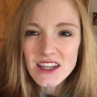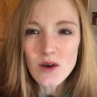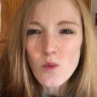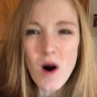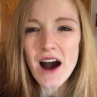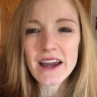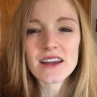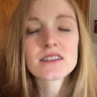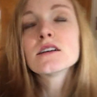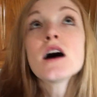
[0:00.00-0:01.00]
Like,
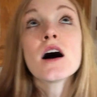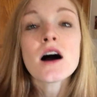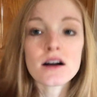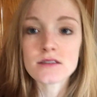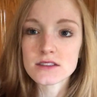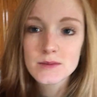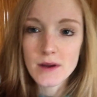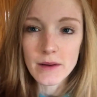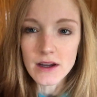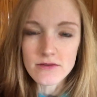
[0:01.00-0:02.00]
why? It's
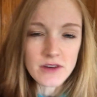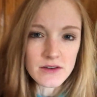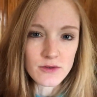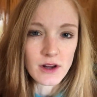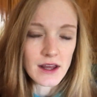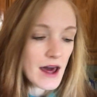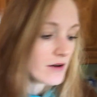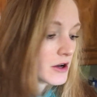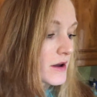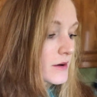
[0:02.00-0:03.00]
become like a fear food again. I don't know.